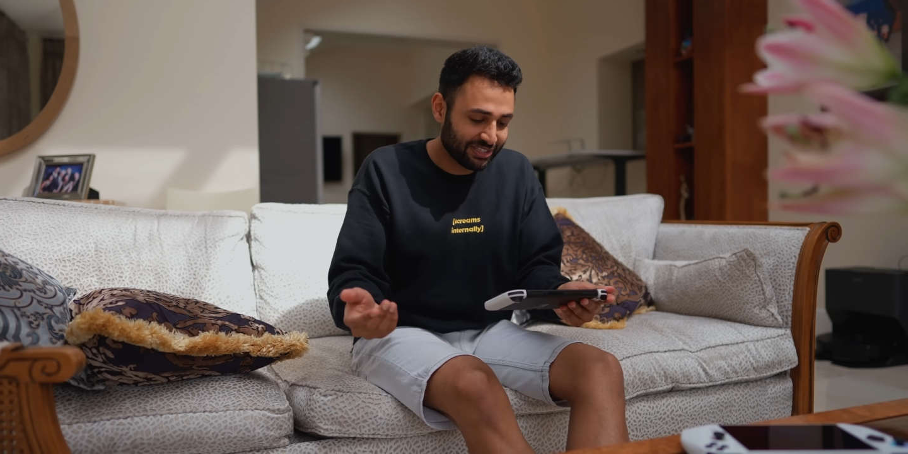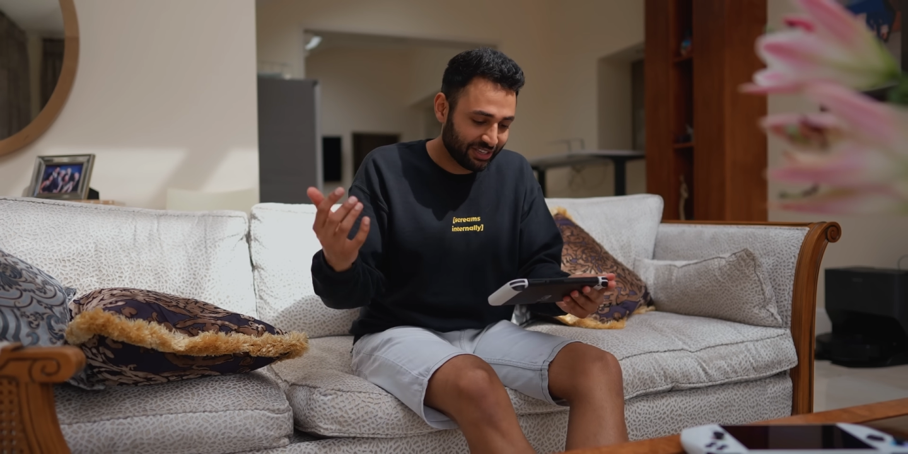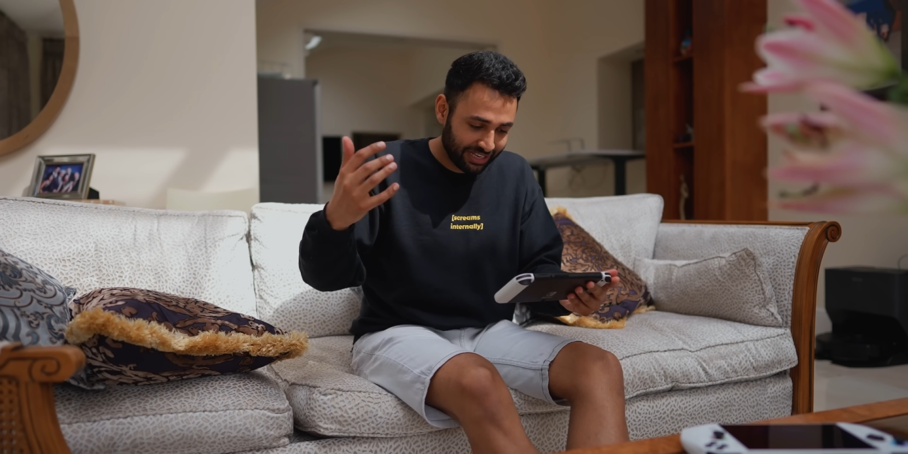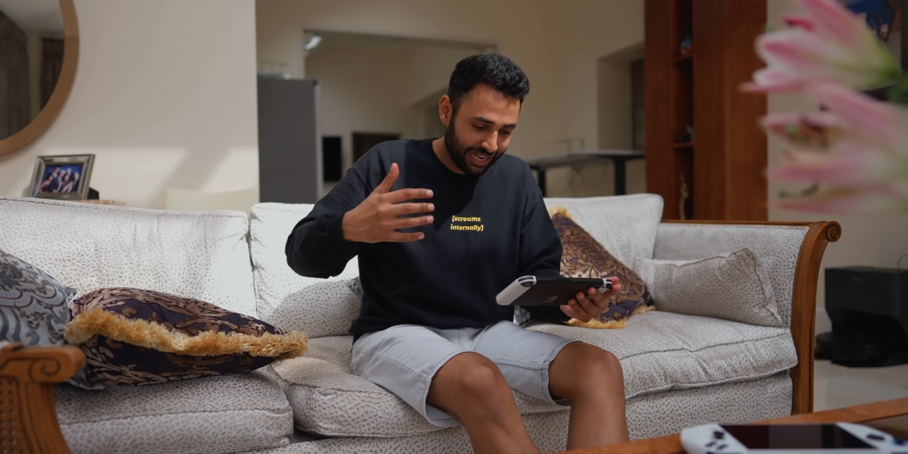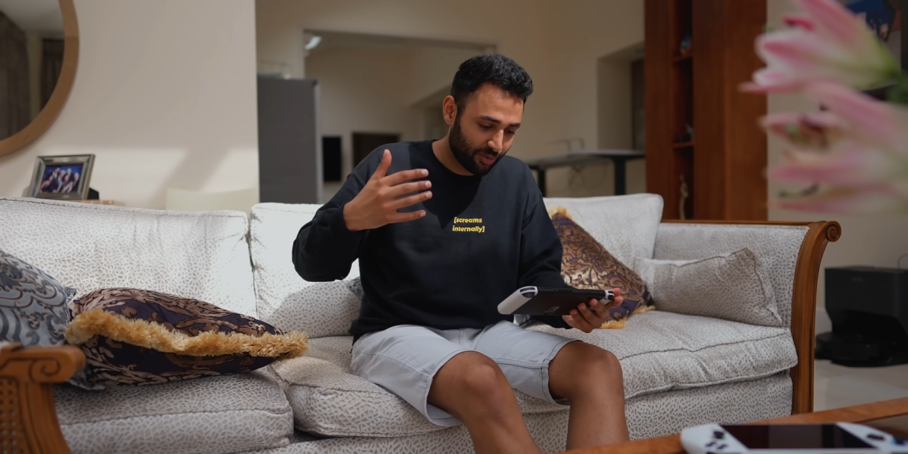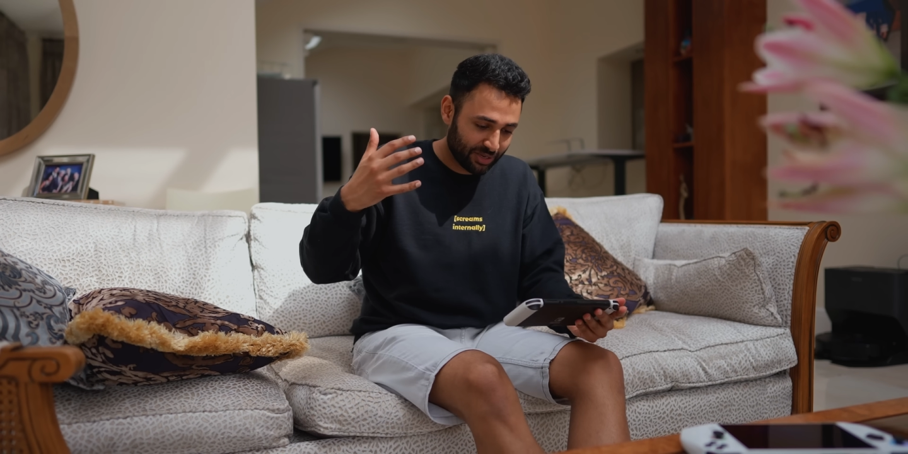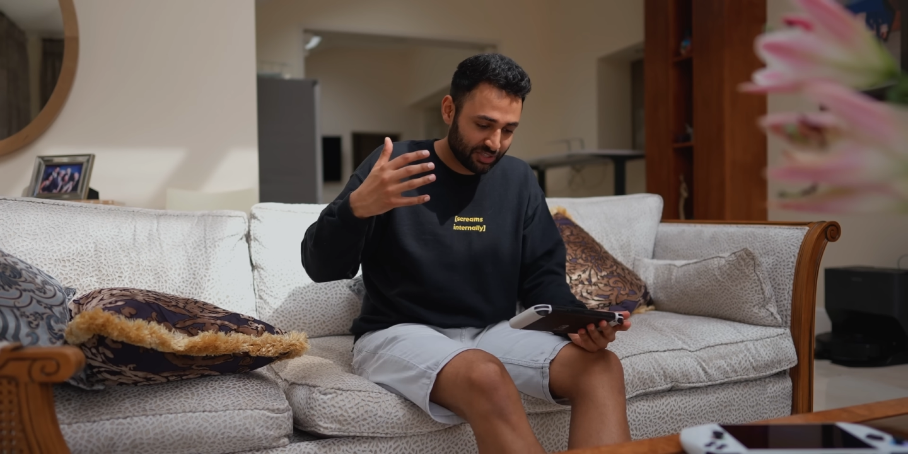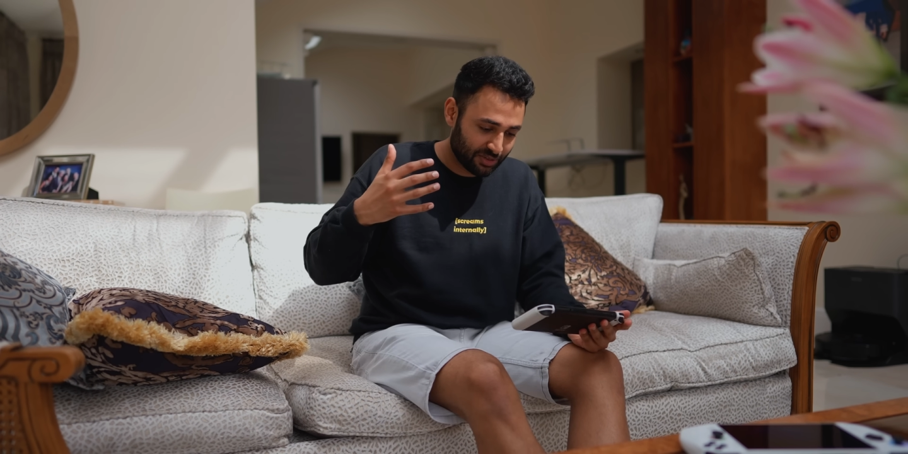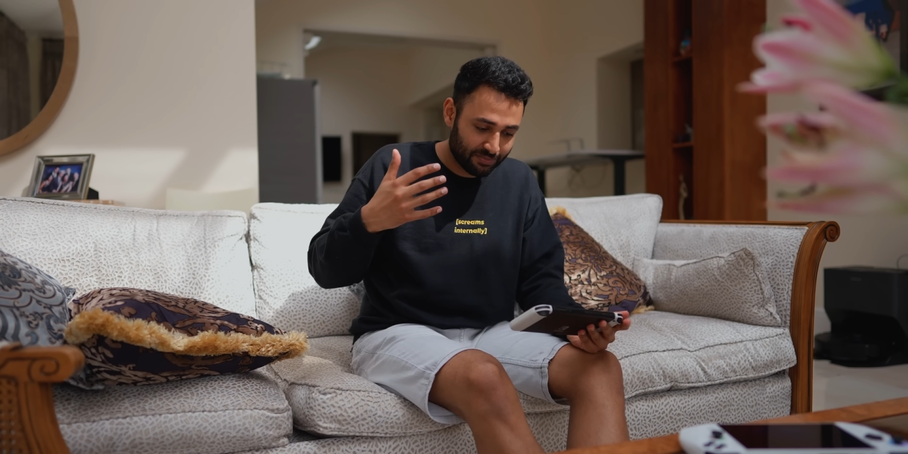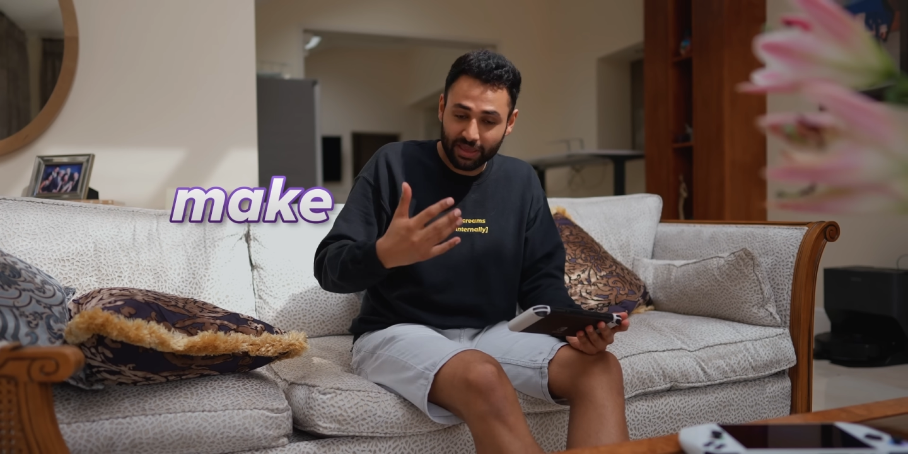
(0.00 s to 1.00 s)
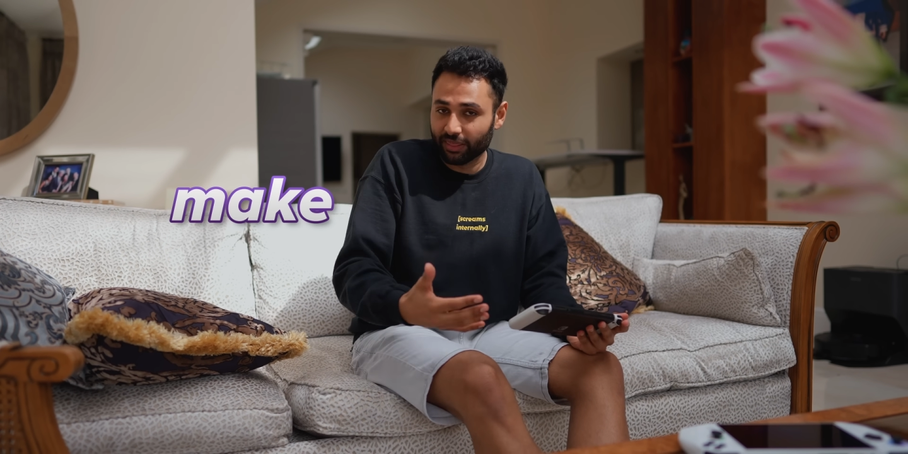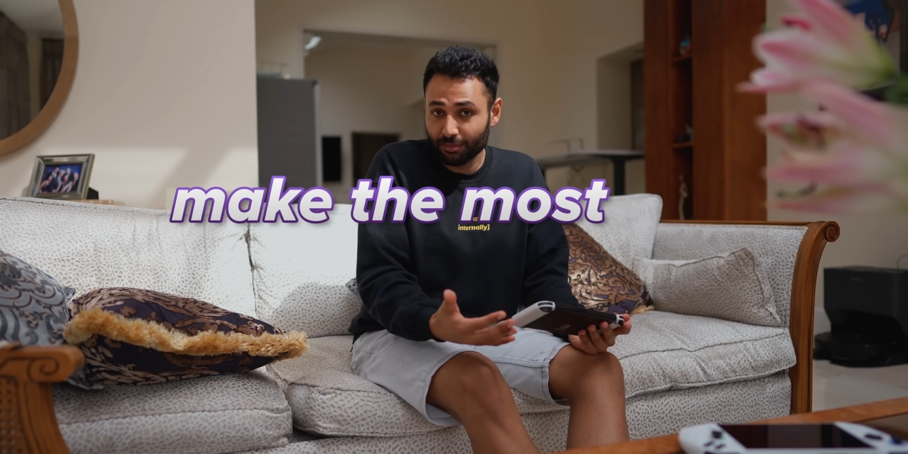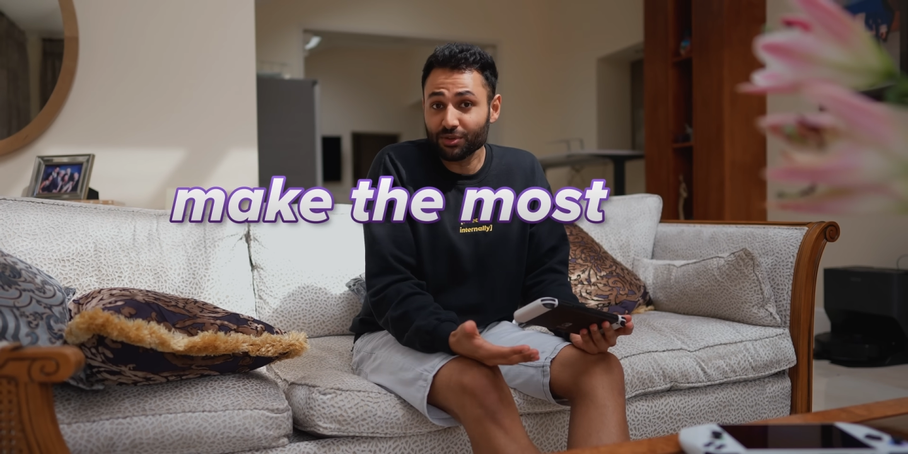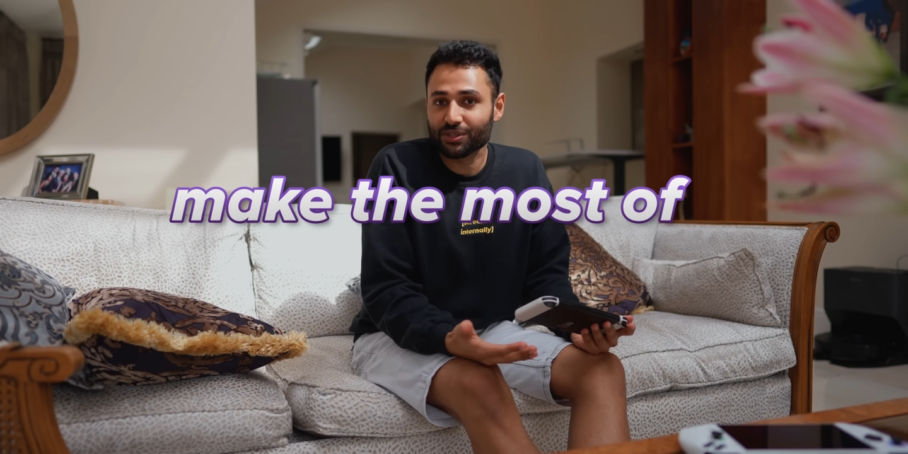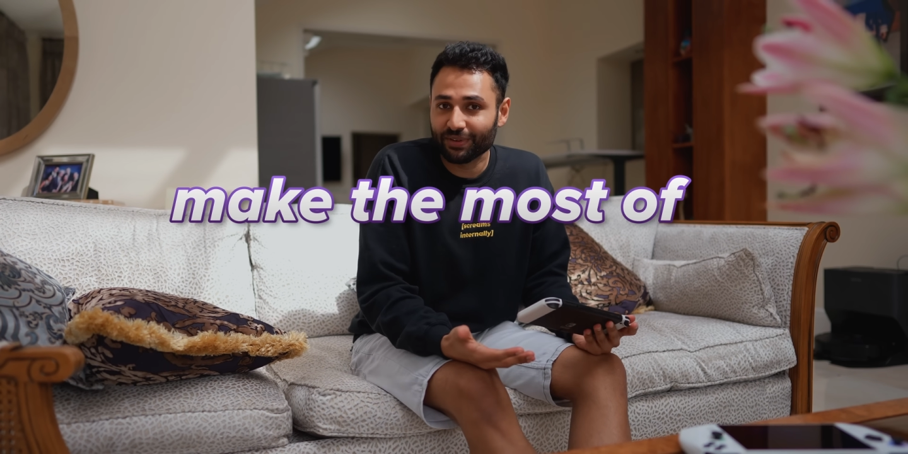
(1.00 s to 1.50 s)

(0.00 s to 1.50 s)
that allow me to make the most of